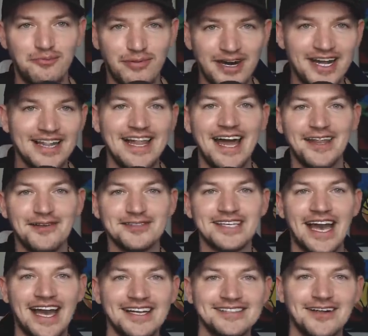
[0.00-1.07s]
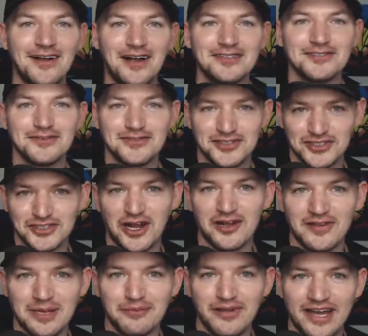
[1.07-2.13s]
but a lot of those guys are also
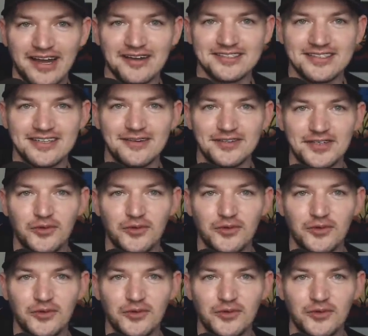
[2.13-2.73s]
struggling players to,